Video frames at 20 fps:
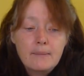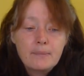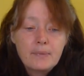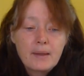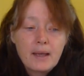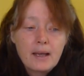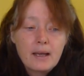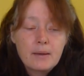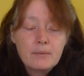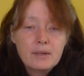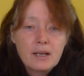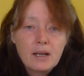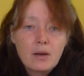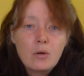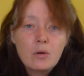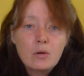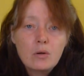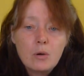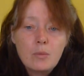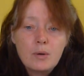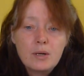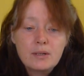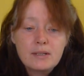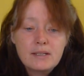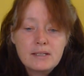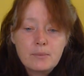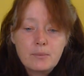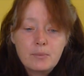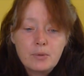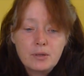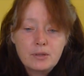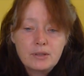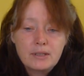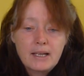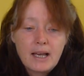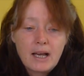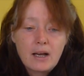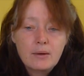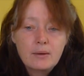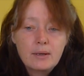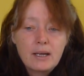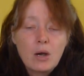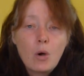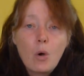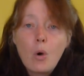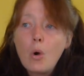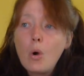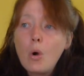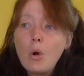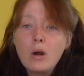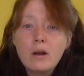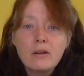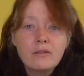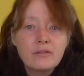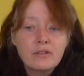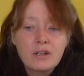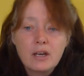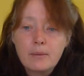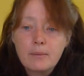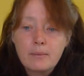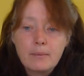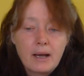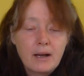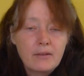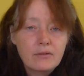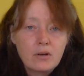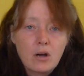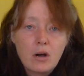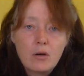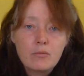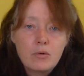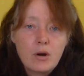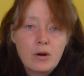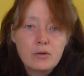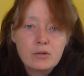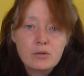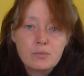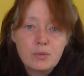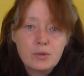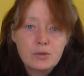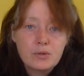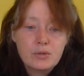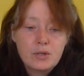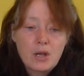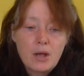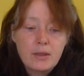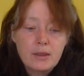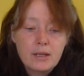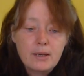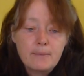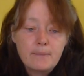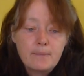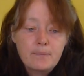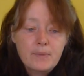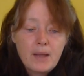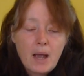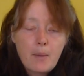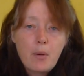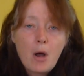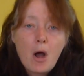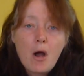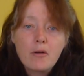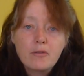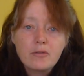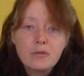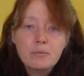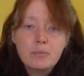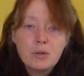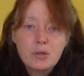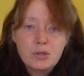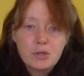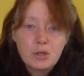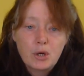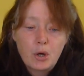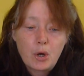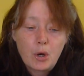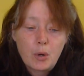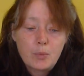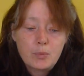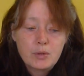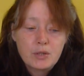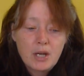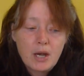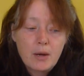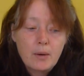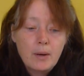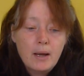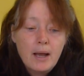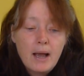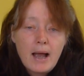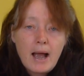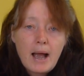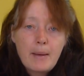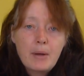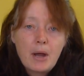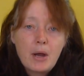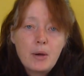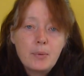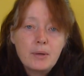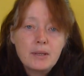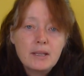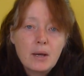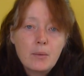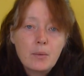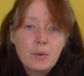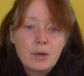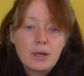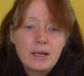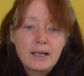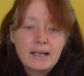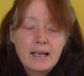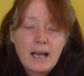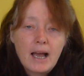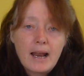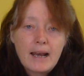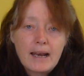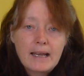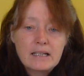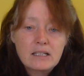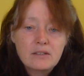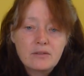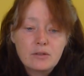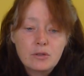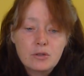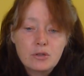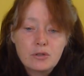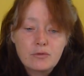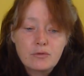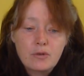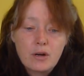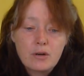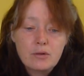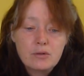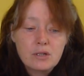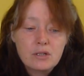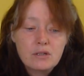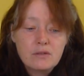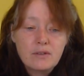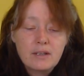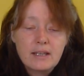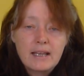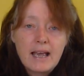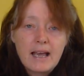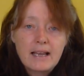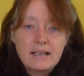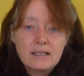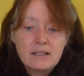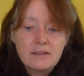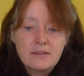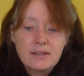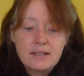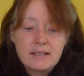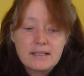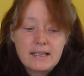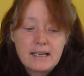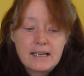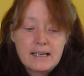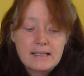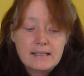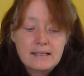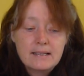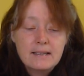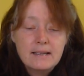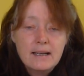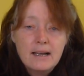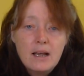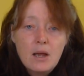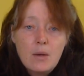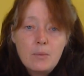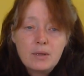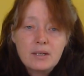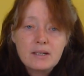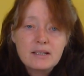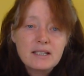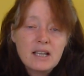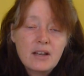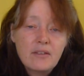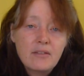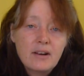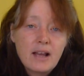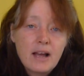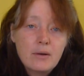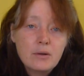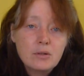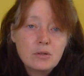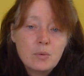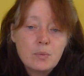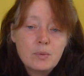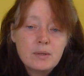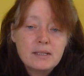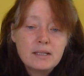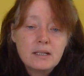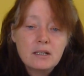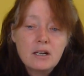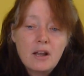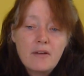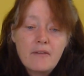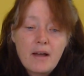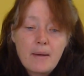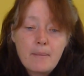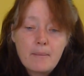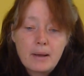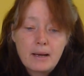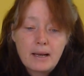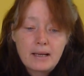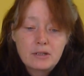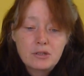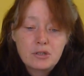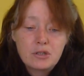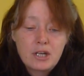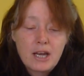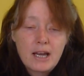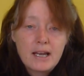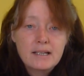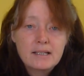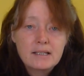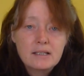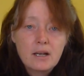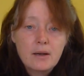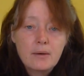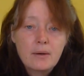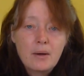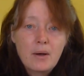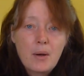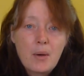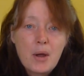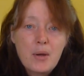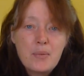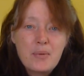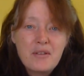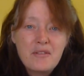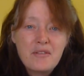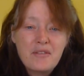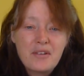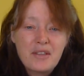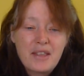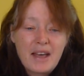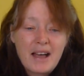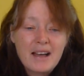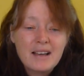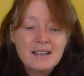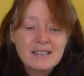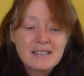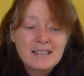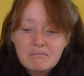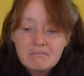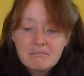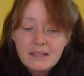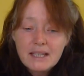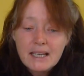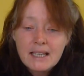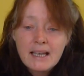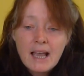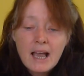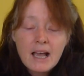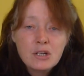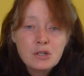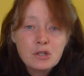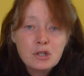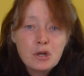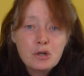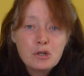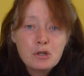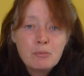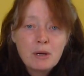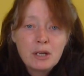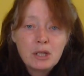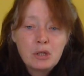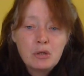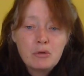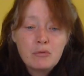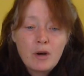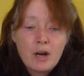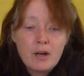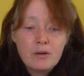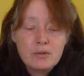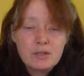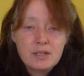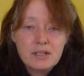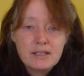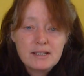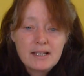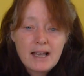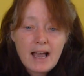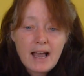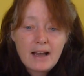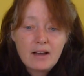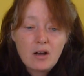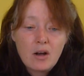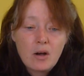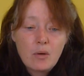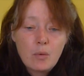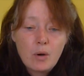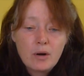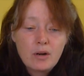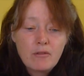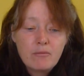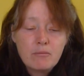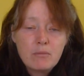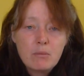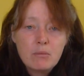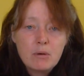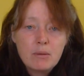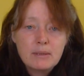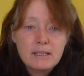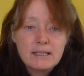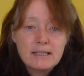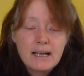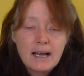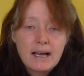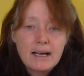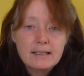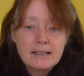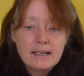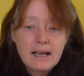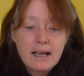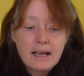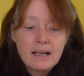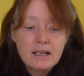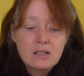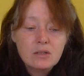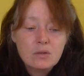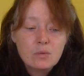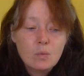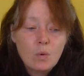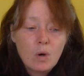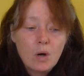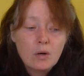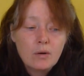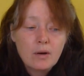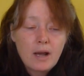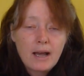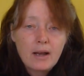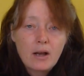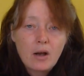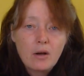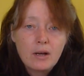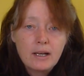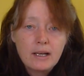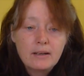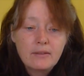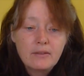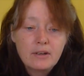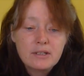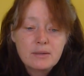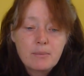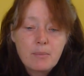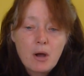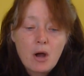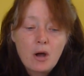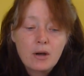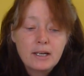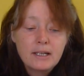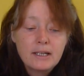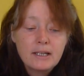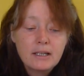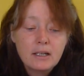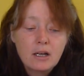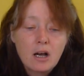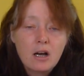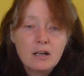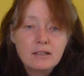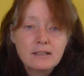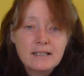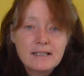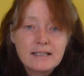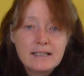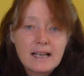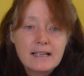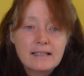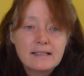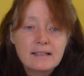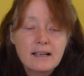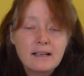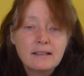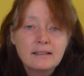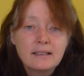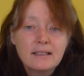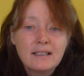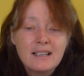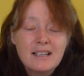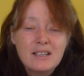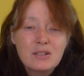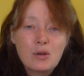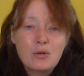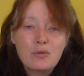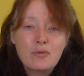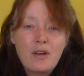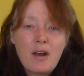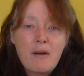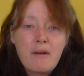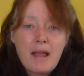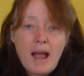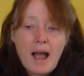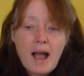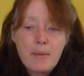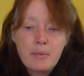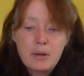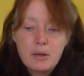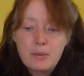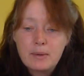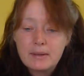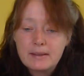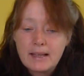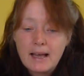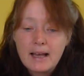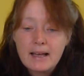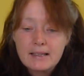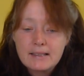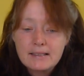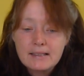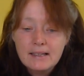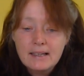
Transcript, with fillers: and they're all coming into bud now. All of them have got rose buds on them, apart from Buttercup. So I'm hoping that we're going to get a nice flush of roses for the end of the season, because they flowered up until November last year, so I'm hoping for that. Yeah, I showed you my new roses that I got, one off my mum and dad and one I got as a bargain in the garden centre. So I'm very happy with that.